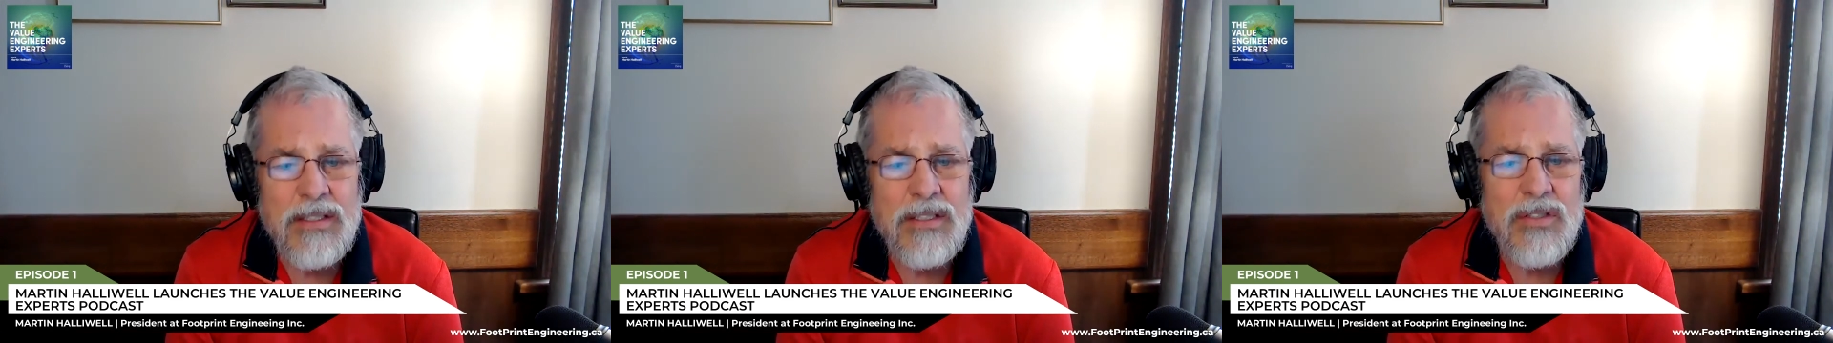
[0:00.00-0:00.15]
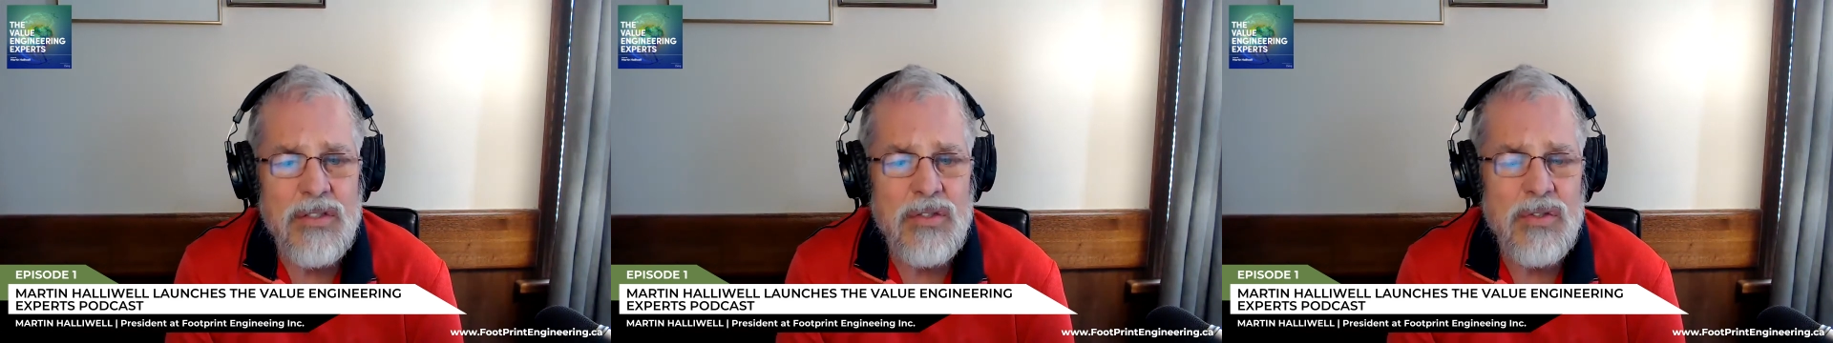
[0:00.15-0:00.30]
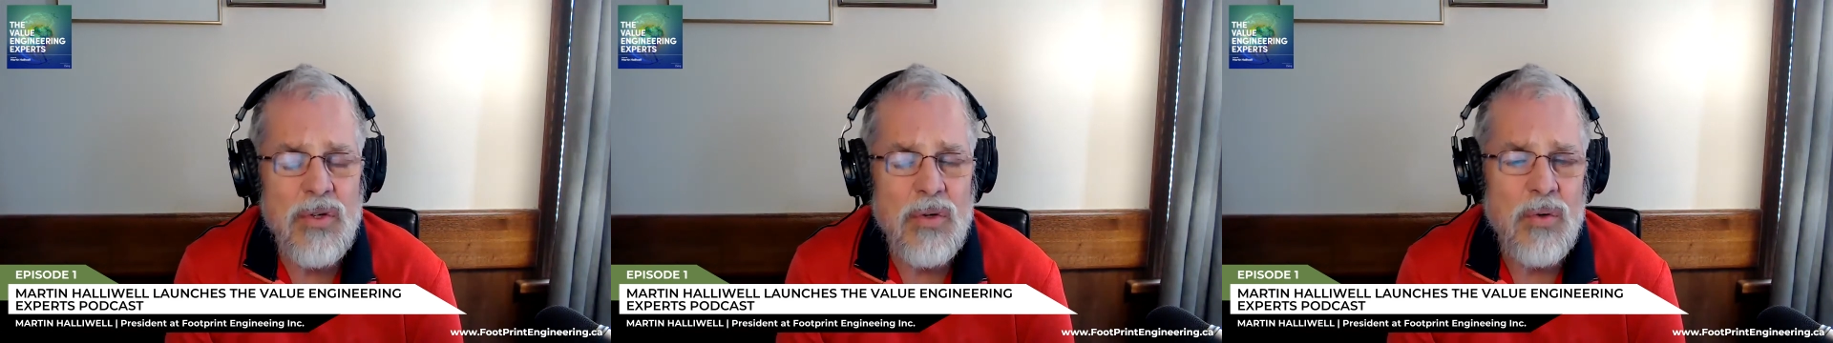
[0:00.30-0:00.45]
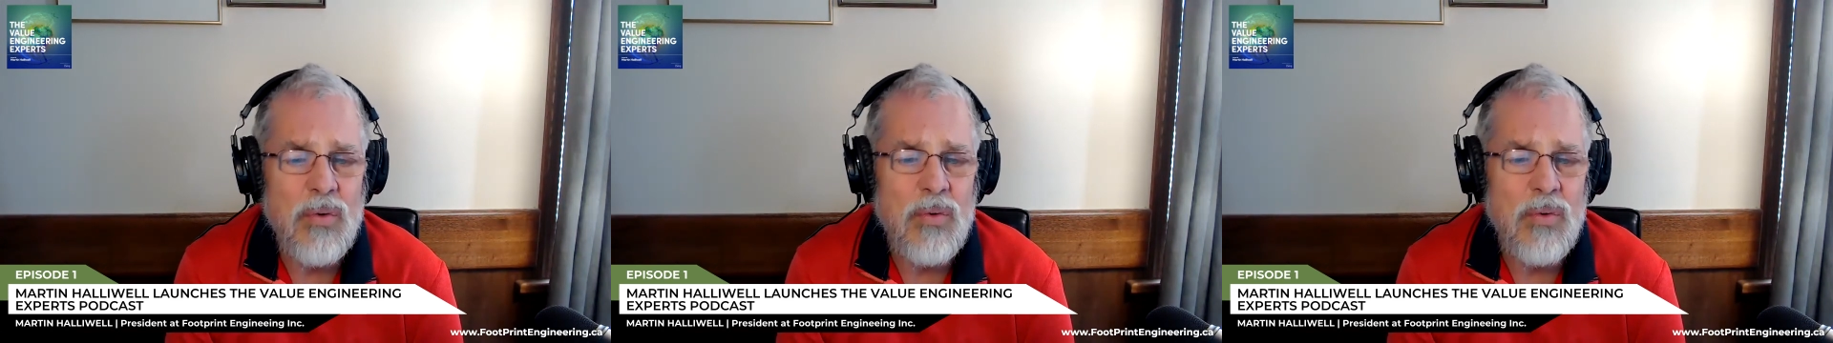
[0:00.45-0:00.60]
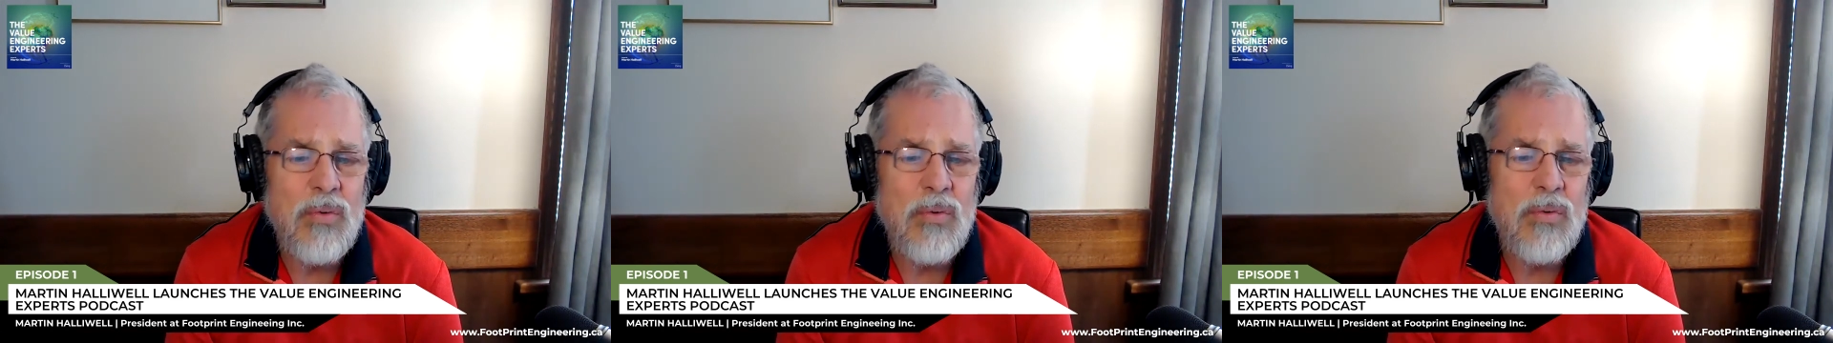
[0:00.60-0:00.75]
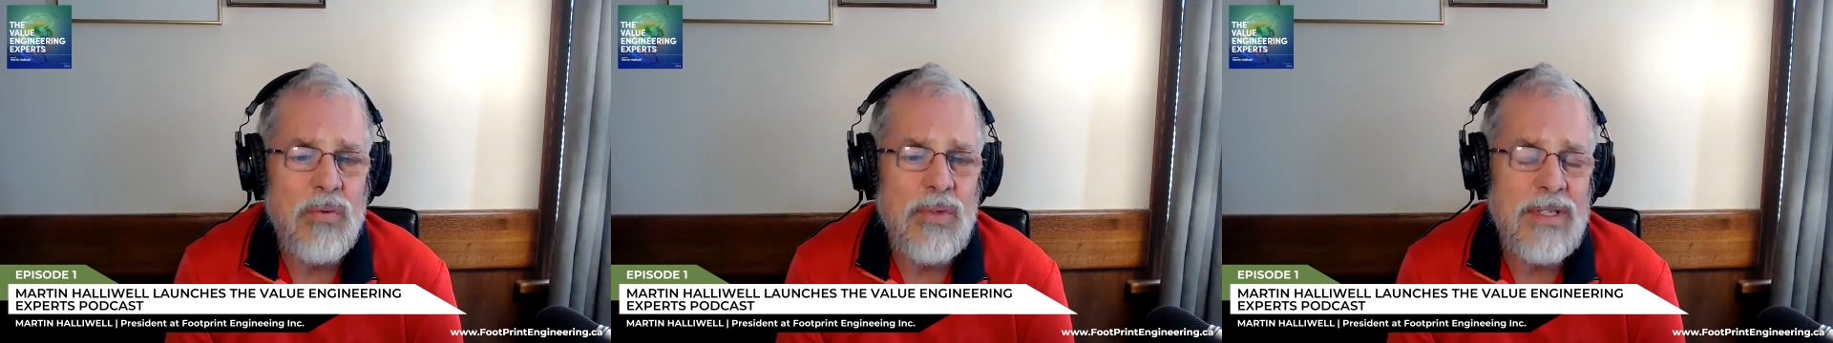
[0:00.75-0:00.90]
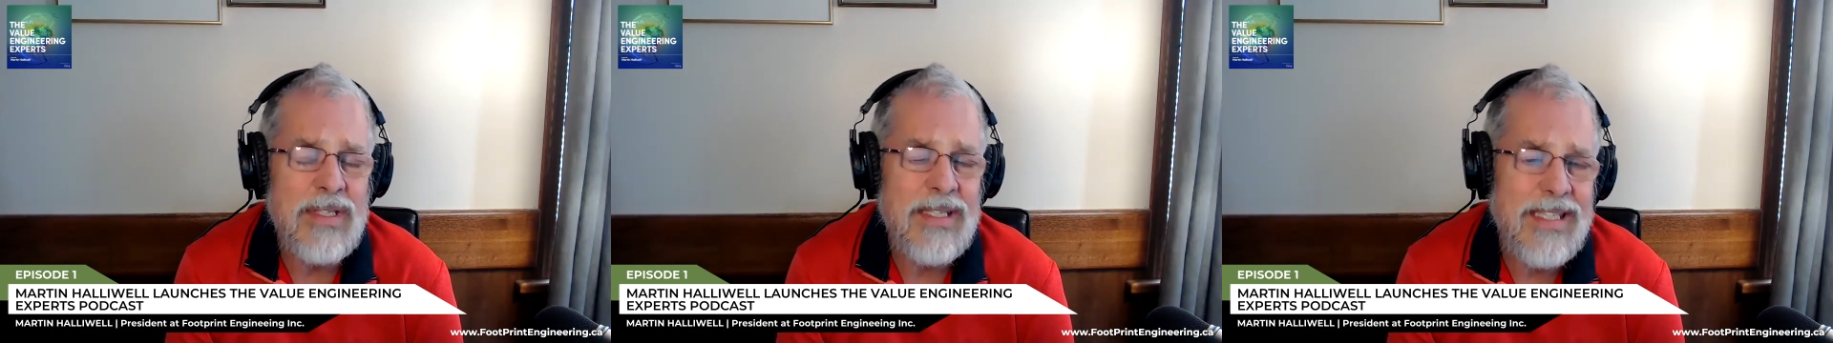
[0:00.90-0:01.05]
So
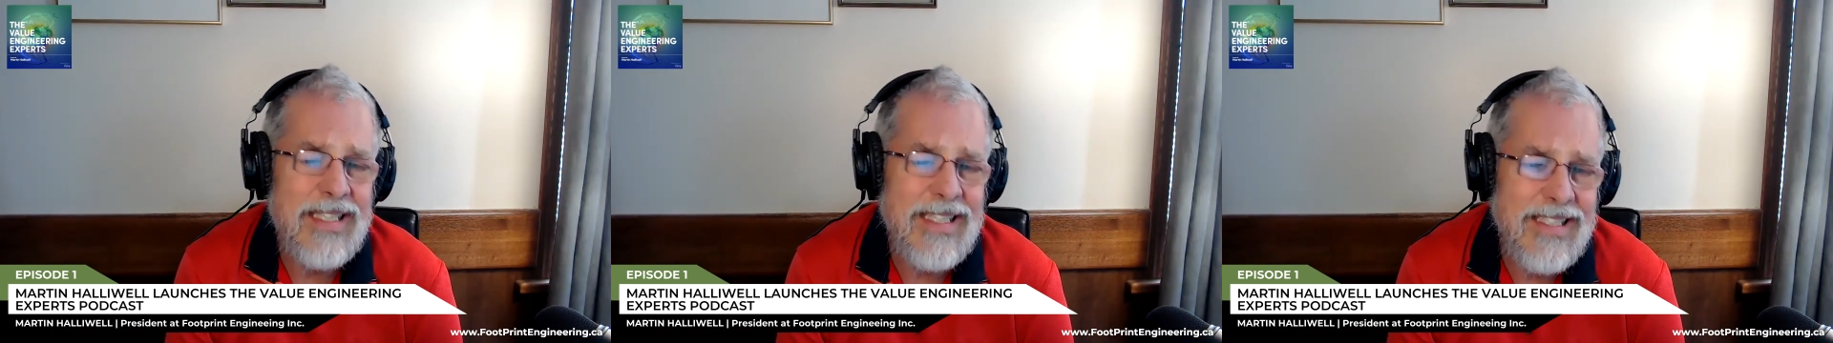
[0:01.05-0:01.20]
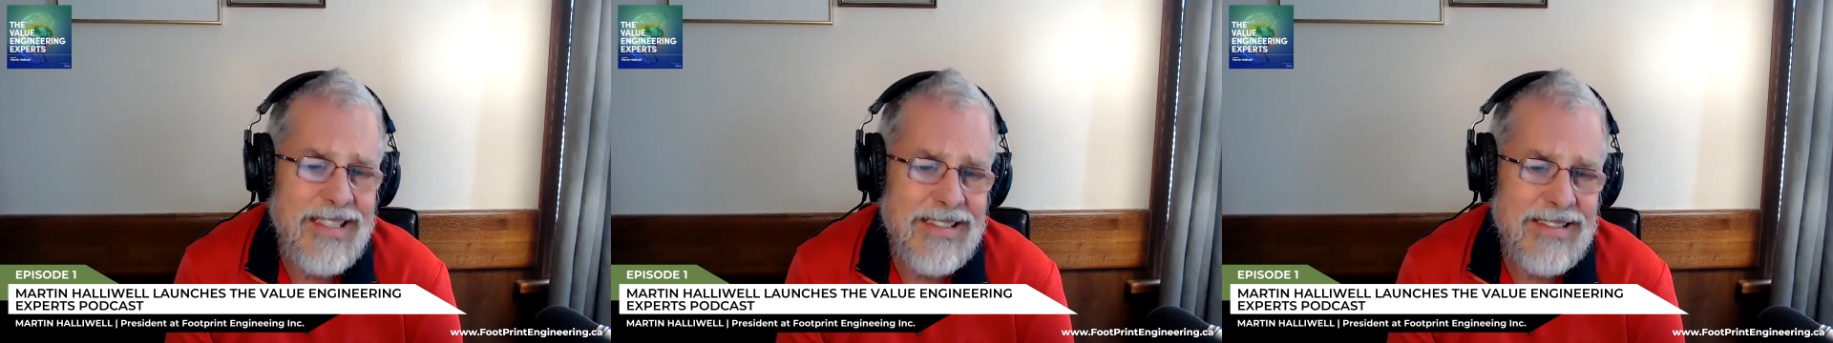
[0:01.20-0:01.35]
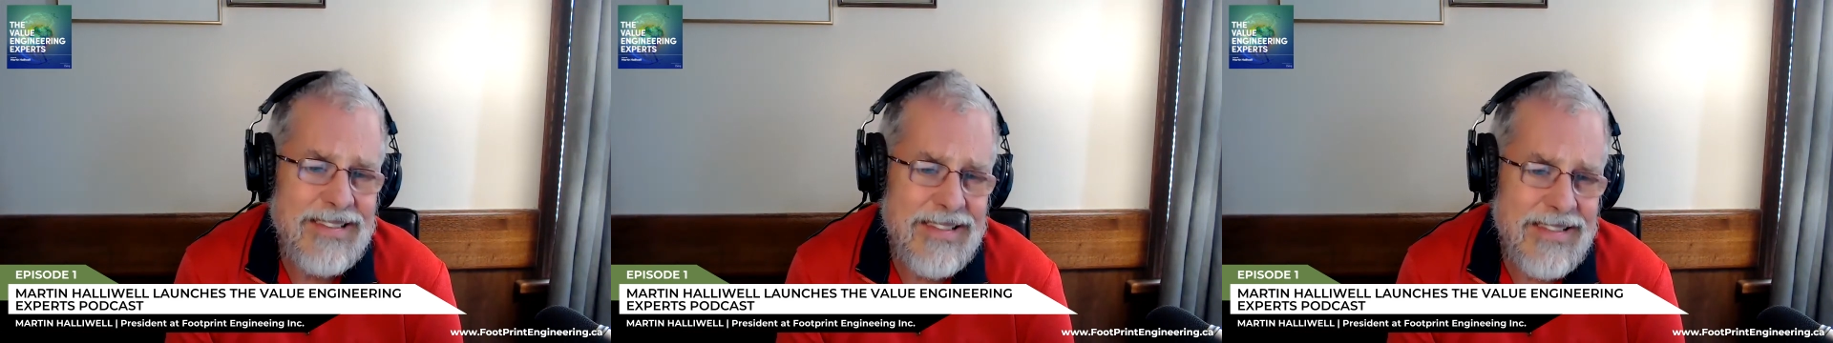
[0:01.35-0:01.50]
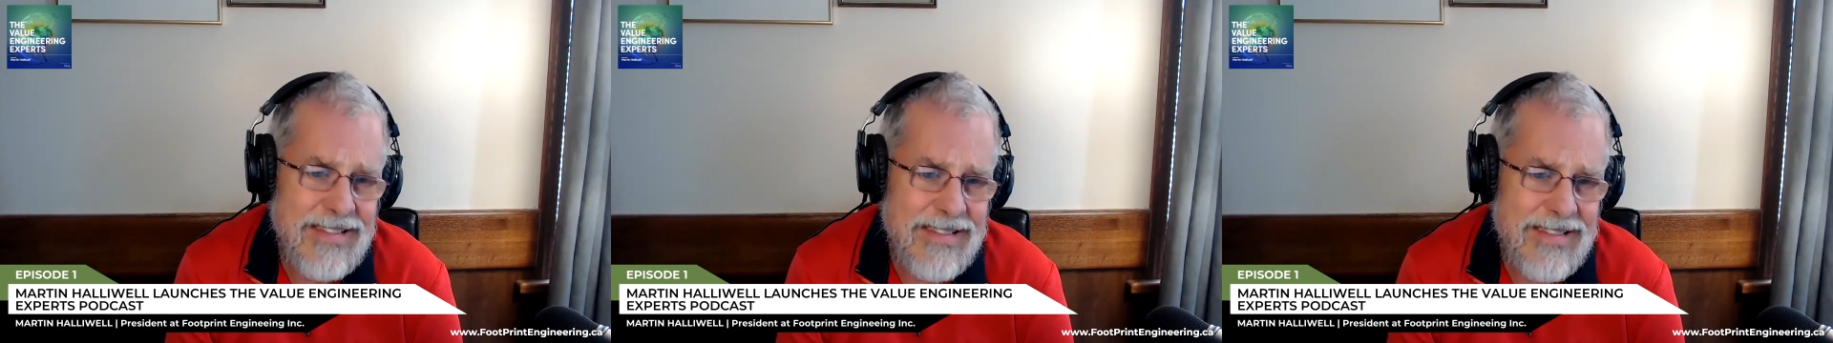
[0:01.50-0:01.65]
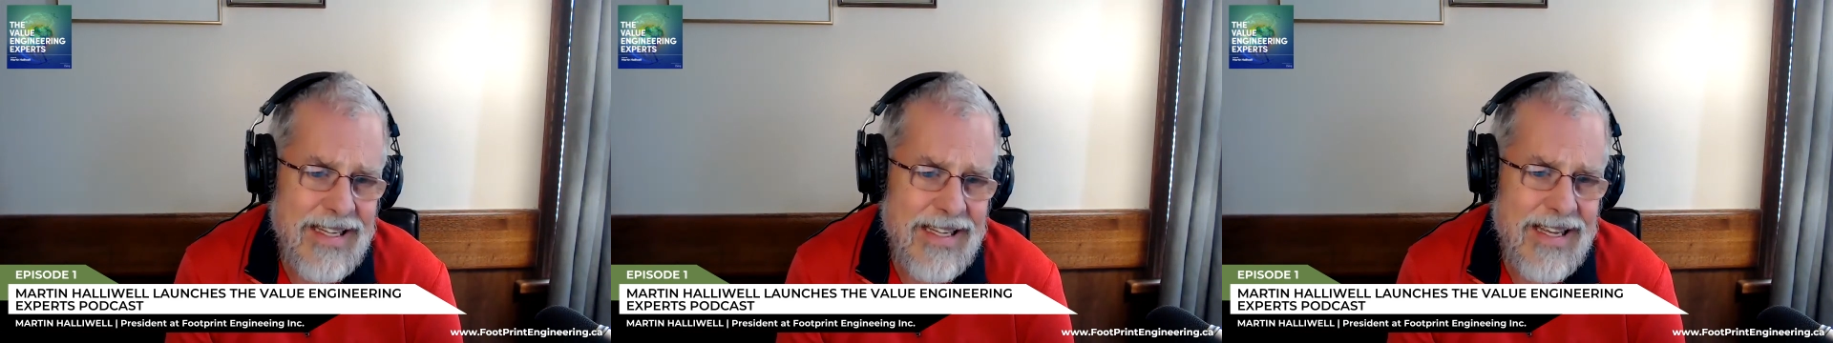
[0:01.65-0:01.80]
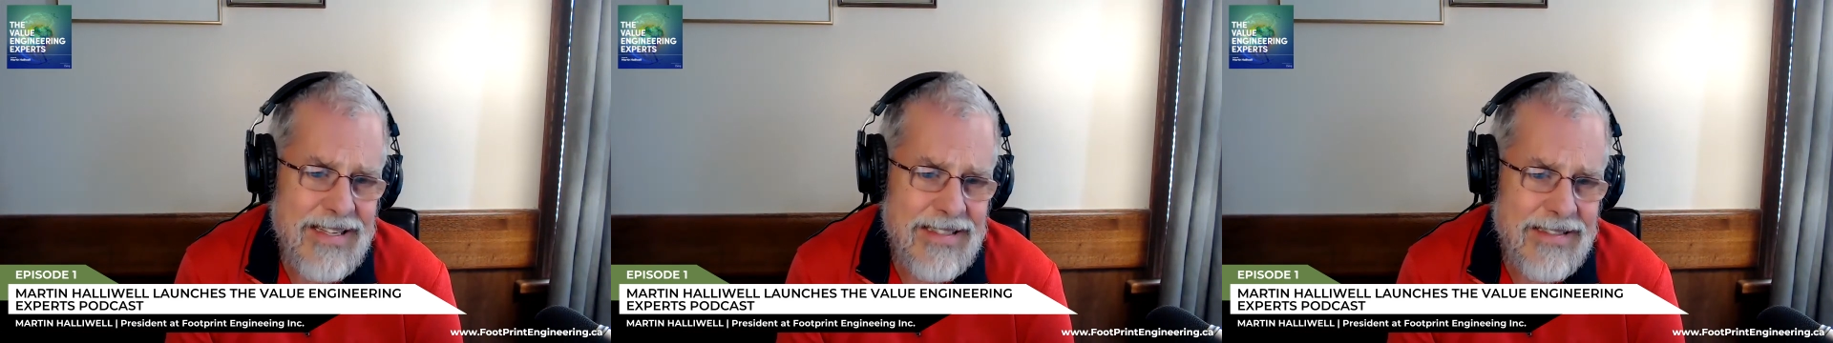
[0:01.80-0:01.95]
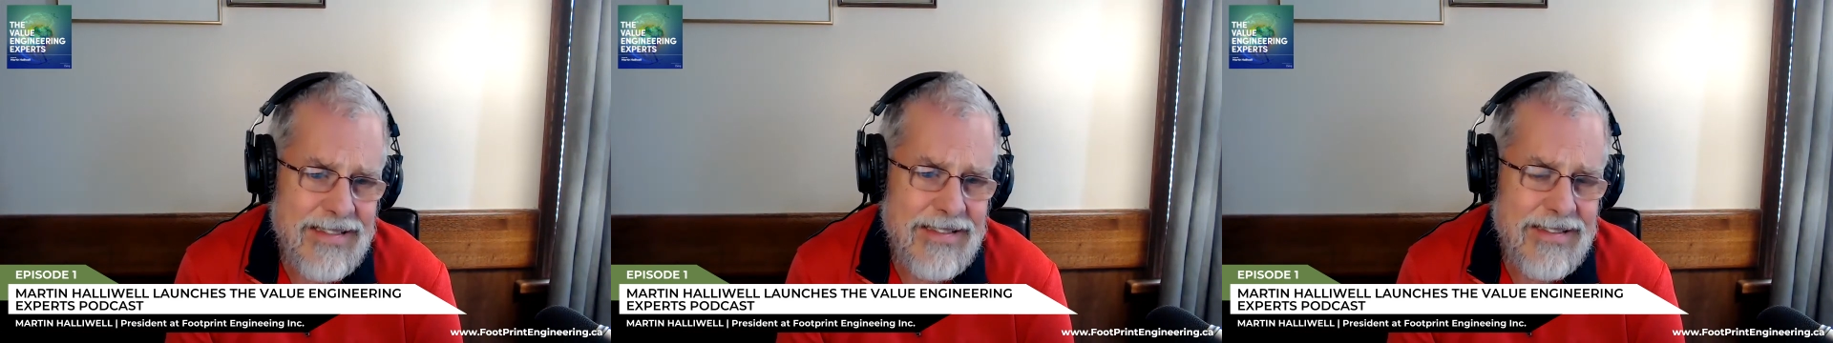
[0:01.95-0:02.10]
the key to
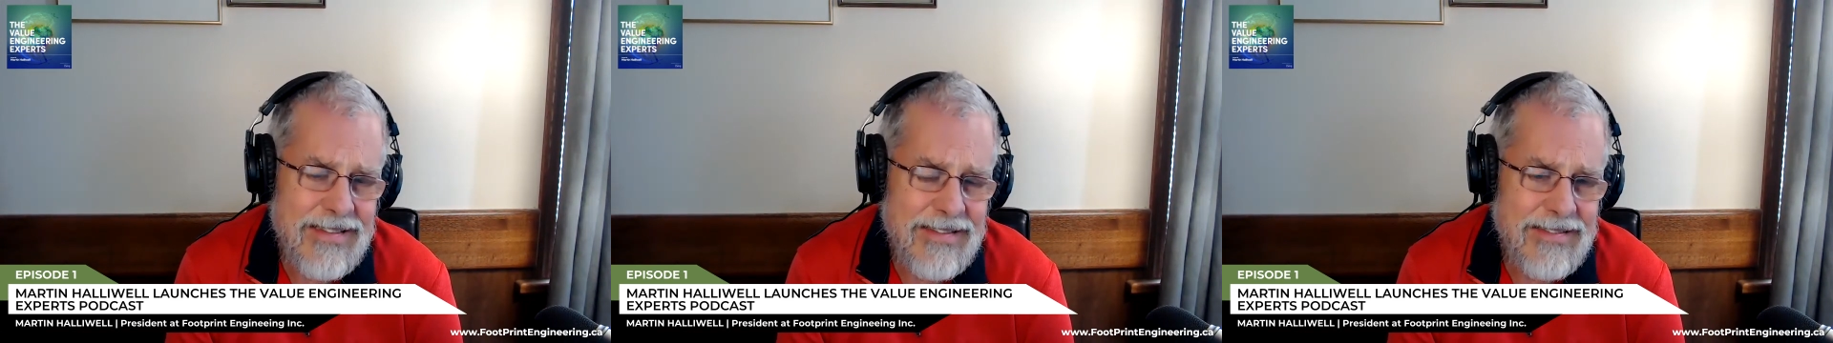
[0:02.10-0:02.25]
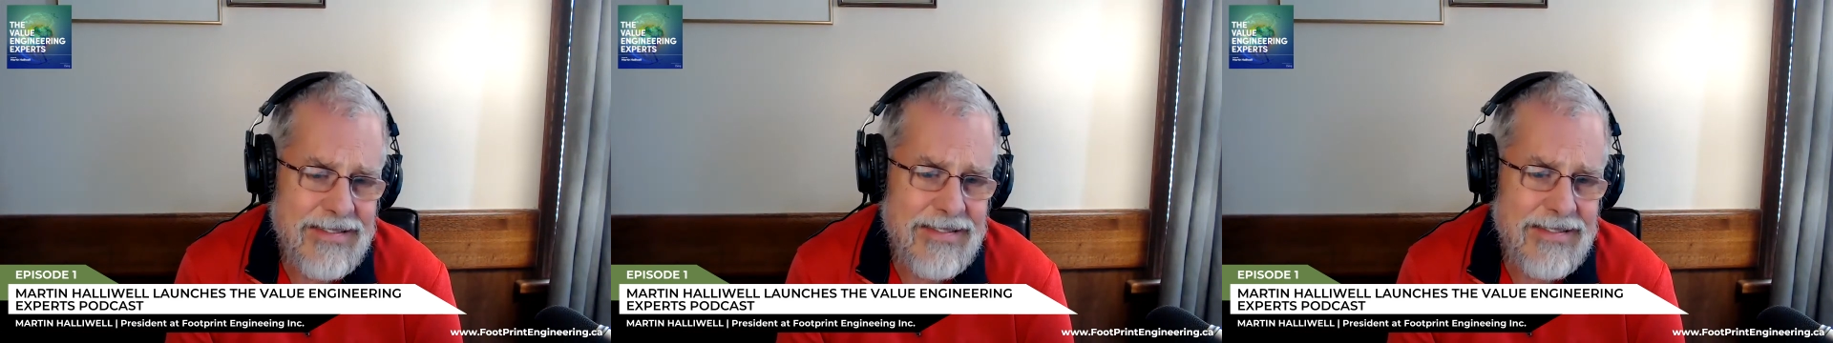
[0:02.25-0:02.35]
success